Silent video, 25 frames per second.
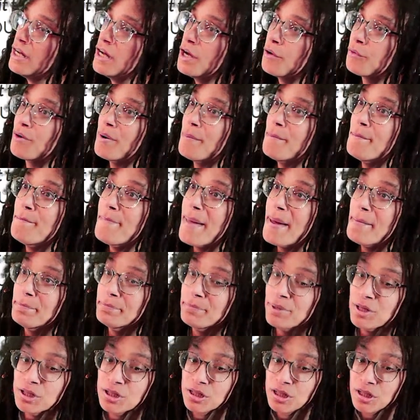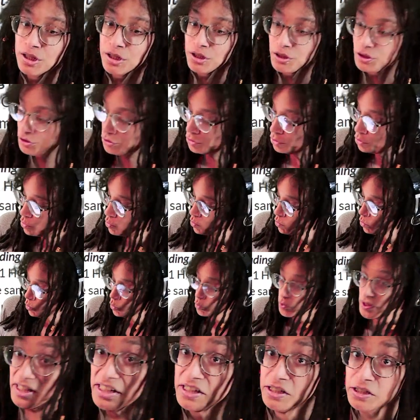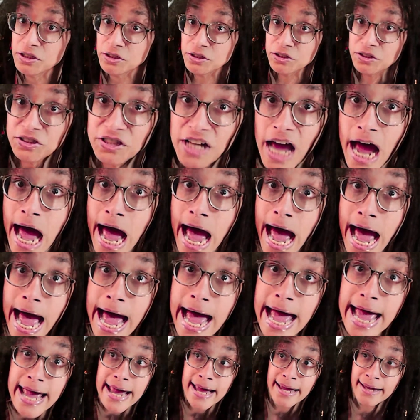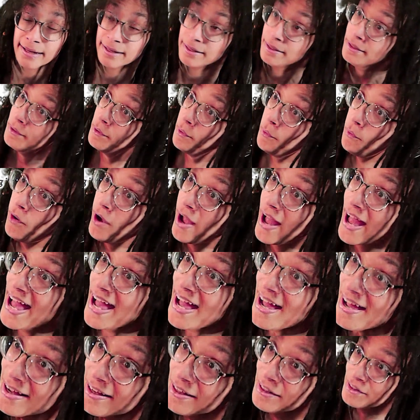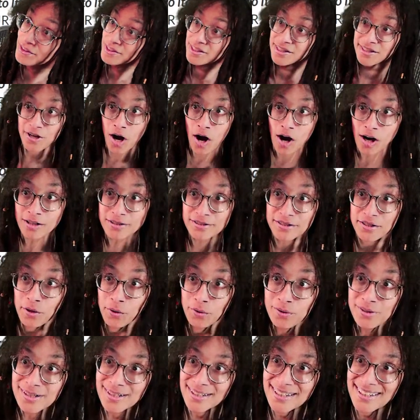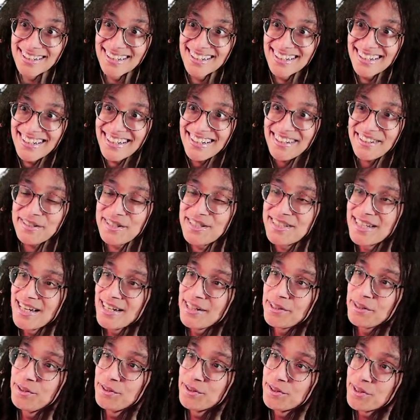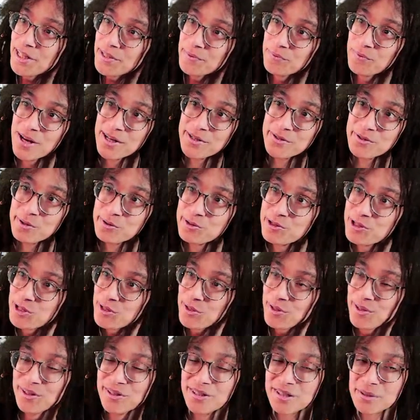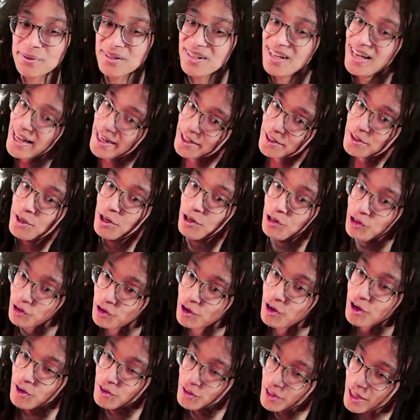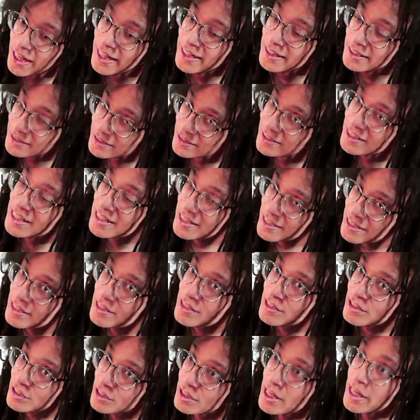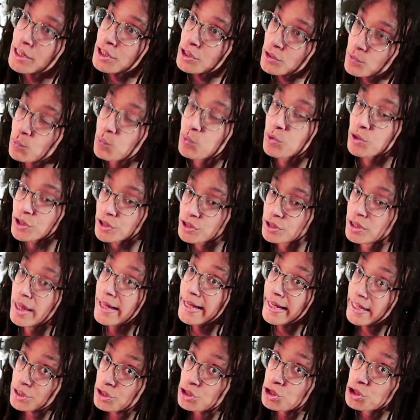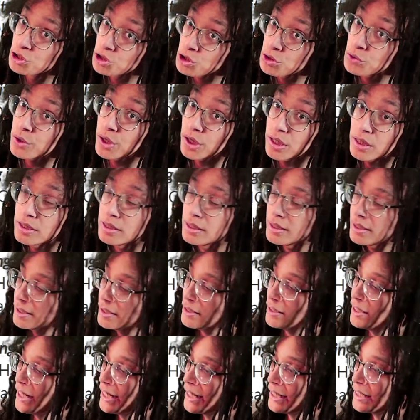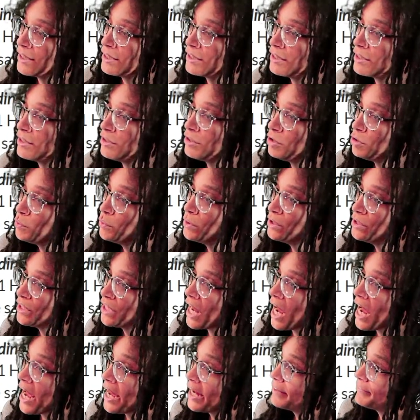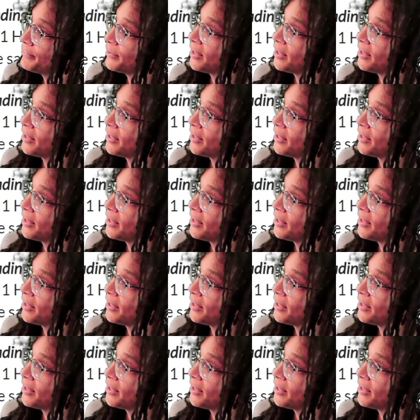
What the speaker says: remember you will die. Wow, this is hardcore. You said retro shooter. You were like, no. Like this is like it's shooter. Like you will die.